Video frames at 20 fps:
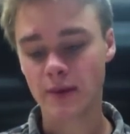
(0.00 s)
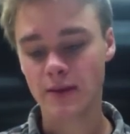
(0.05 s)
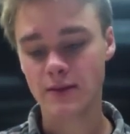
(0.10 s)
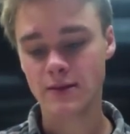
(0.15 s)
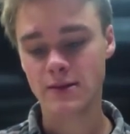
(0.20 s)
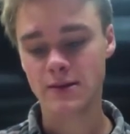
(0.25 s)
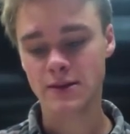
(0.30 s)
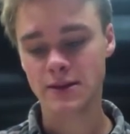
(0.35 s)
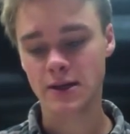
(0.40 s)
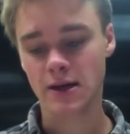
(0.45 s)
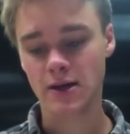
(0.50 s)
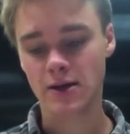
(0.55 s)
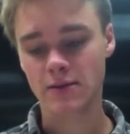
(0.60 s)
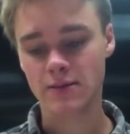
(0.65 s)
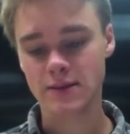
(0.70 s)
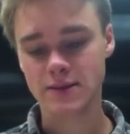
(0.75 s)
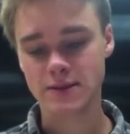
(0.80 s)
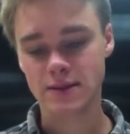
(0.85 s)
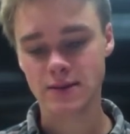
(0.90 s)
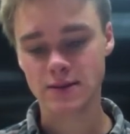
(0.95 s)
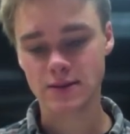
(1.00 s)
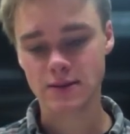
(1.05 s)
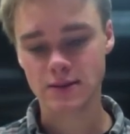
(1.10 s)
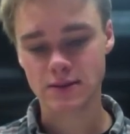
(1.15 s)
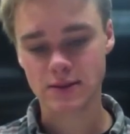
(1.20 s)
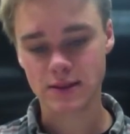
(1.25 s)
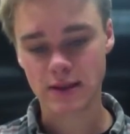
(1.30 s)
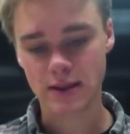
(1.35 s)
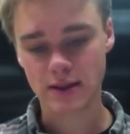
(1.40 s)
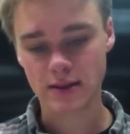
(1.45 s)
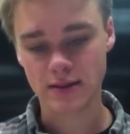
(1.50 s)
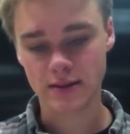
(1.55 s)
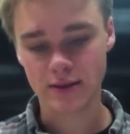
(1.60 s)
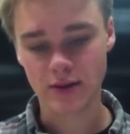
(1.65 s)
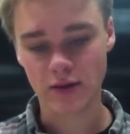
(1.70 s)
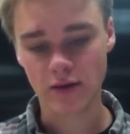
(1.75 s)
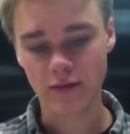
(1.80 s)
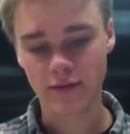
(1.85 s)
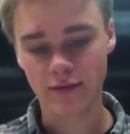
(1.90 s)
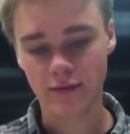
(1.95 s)
The documents also said
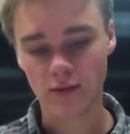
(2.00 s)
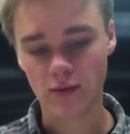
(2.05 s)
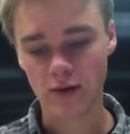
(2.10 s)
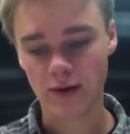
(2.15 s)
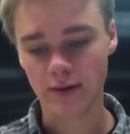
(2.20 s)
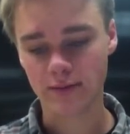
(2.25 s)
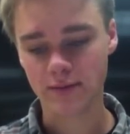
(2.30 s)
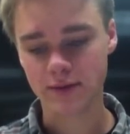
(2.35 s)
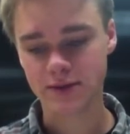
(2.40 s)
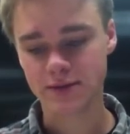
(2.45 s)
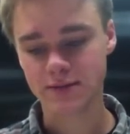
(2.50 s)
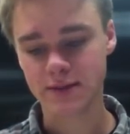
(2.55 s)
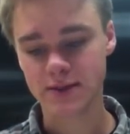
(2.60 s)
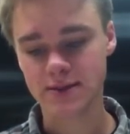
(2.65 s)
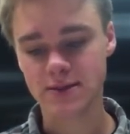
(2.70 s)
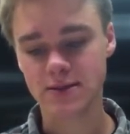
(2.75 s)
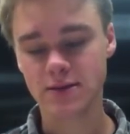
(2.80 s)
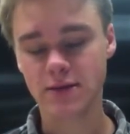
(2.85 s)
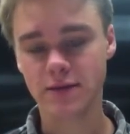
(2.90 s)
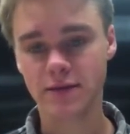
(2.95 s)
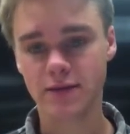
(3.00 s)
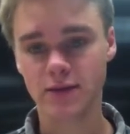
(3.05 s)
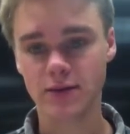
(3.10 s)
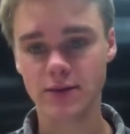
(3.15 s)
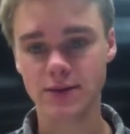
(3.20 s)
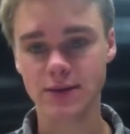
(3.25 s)
no foreign, which means no foreign